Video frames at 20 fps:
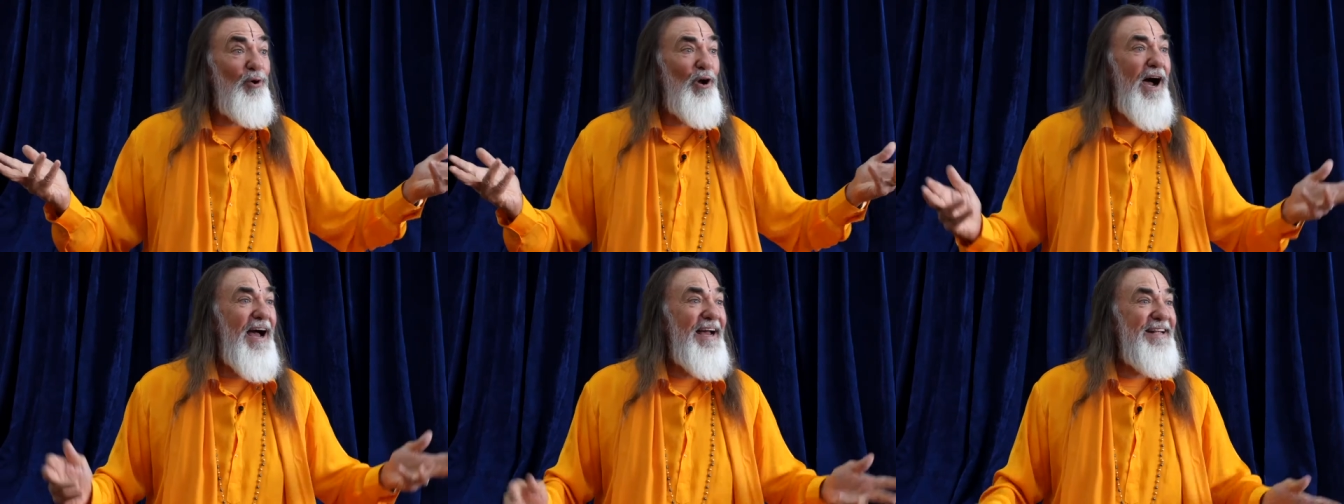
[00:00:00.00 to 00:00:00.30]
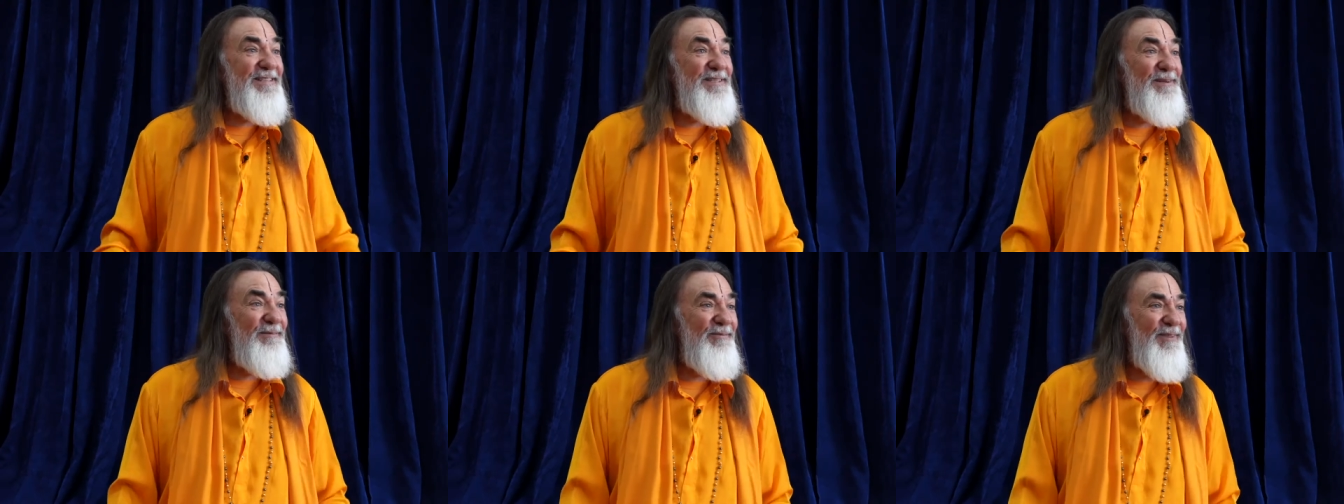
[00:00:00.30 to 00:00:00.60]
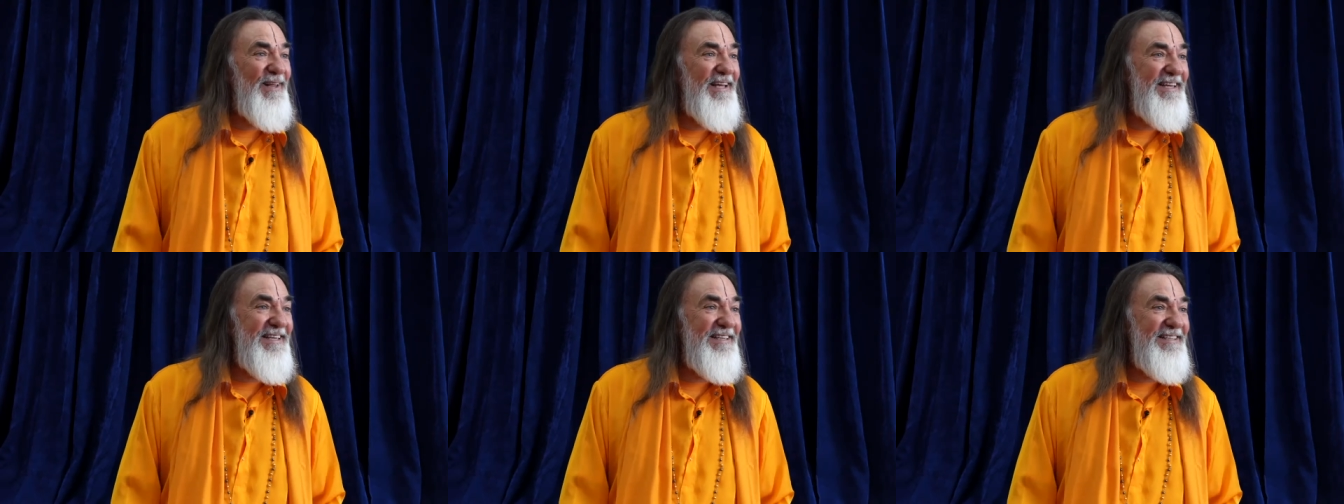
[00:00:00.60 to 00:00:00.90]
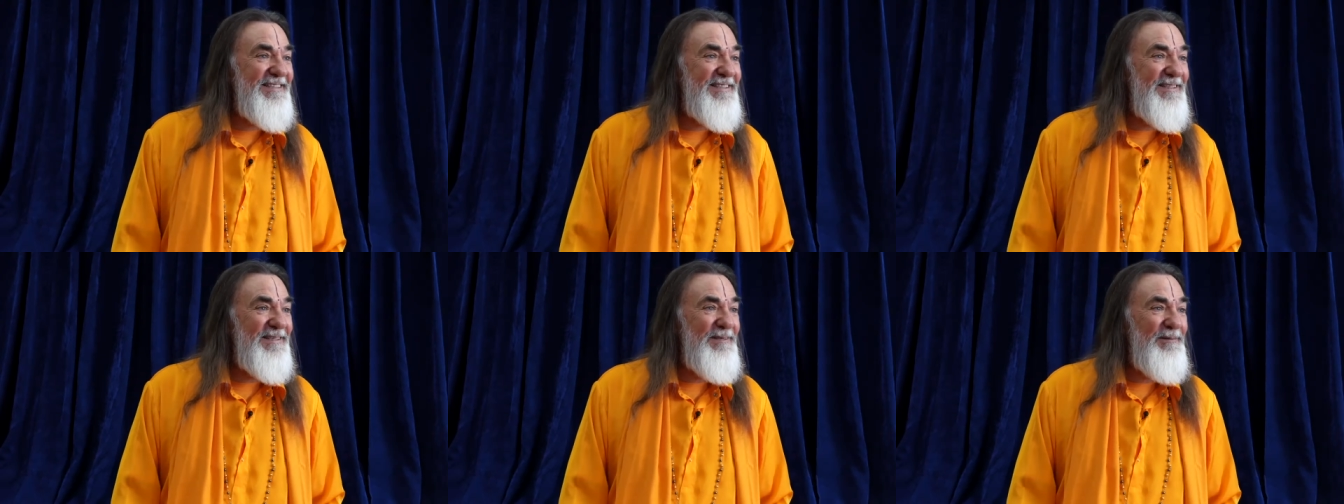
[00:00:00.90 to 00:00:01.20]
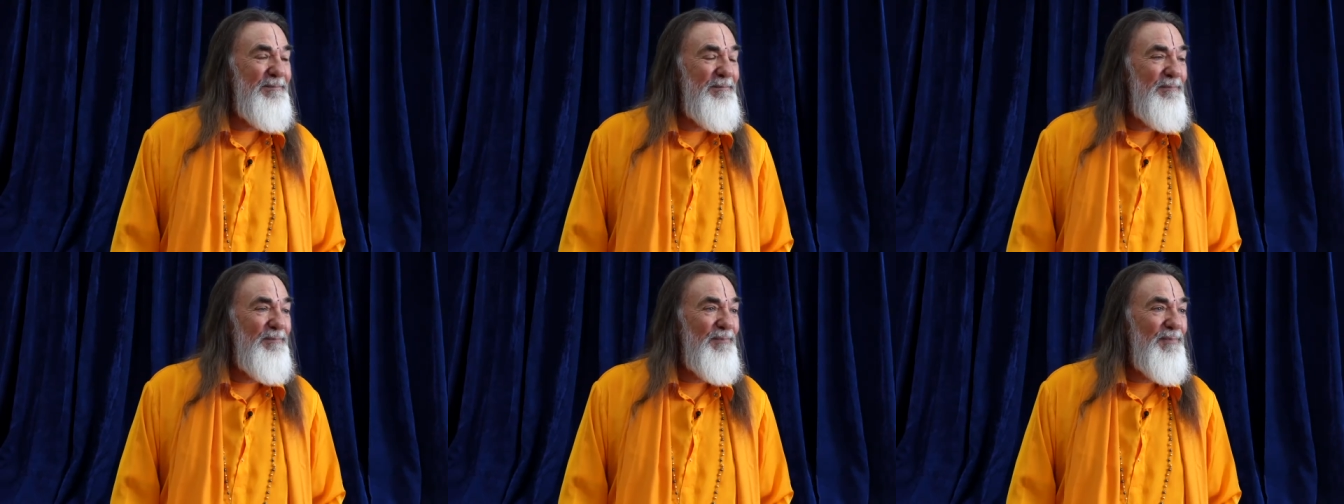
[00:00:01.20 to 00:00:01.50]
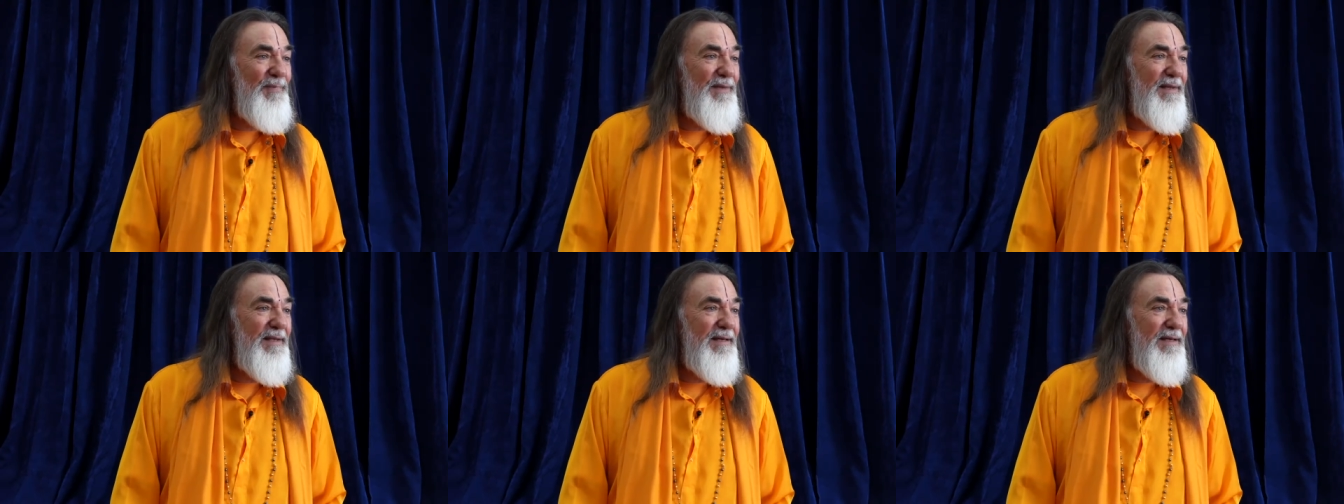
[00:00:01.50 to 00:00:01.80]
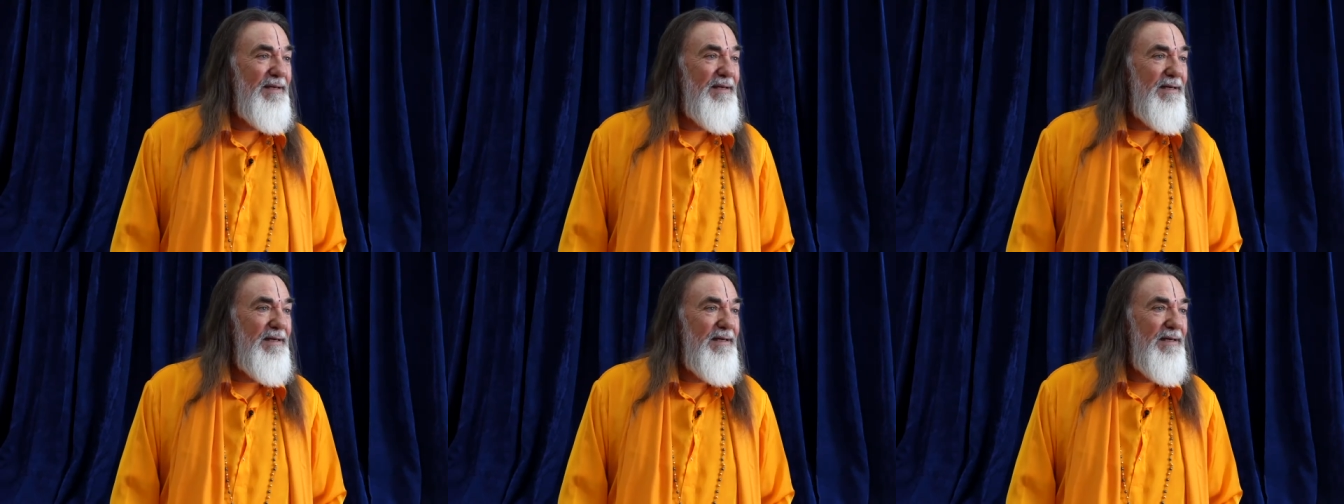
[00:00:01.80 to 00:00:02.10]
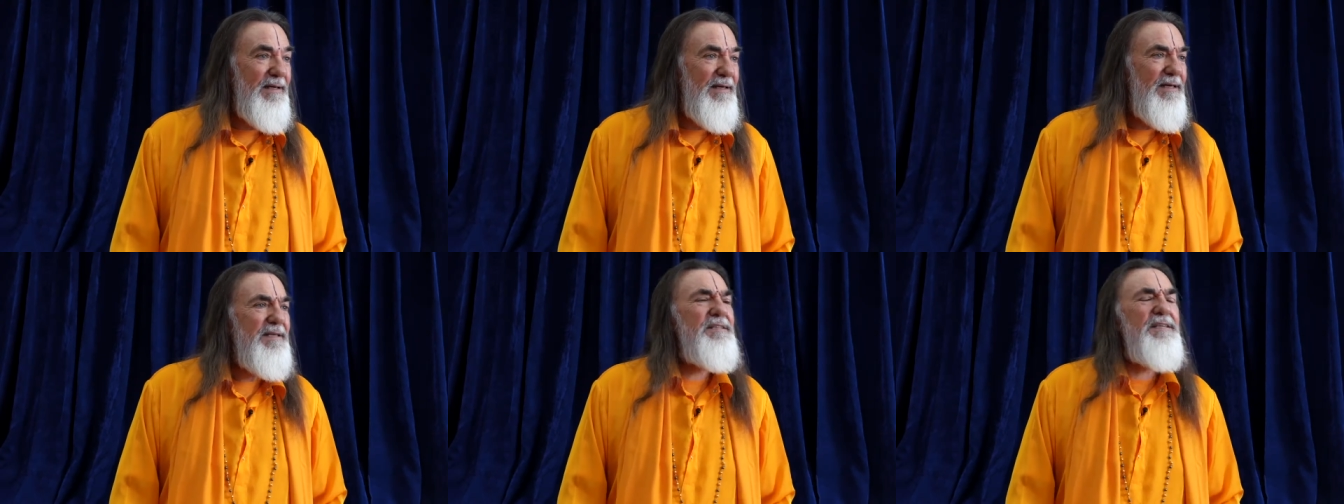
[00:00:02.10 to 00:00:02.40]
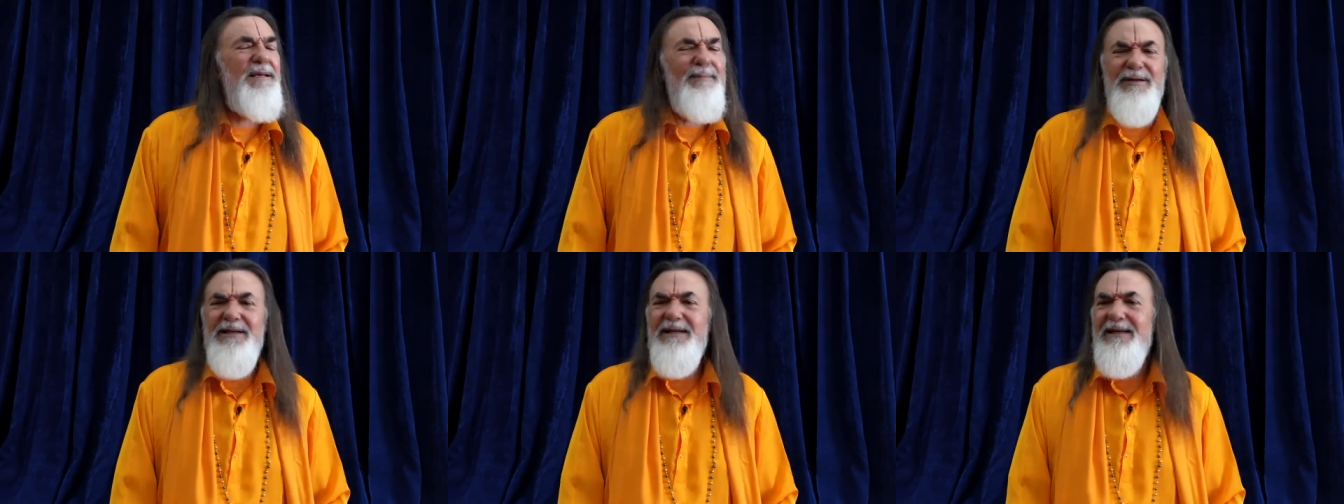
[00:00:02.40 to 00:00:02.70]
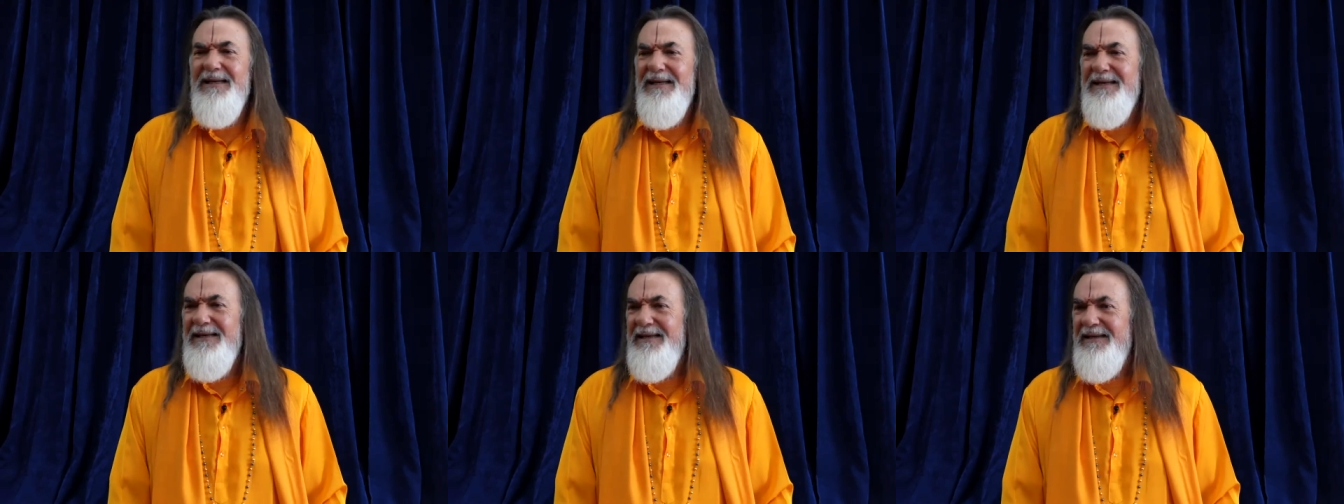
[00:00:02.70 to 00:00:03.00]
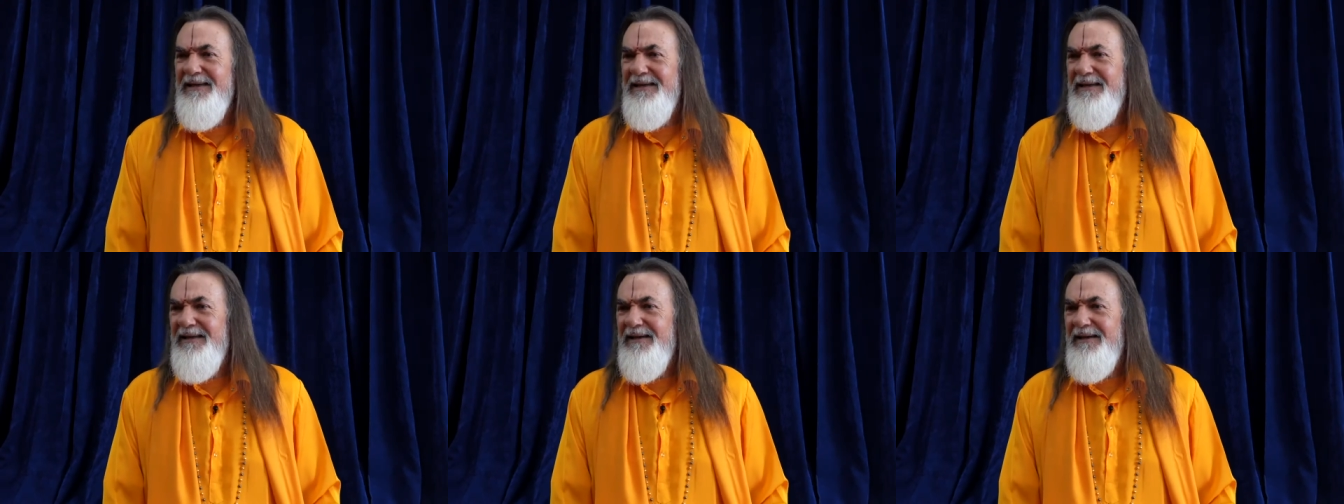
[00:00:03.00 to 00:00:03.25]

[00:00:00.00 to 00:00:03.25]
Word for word: kinds of things. Similarly,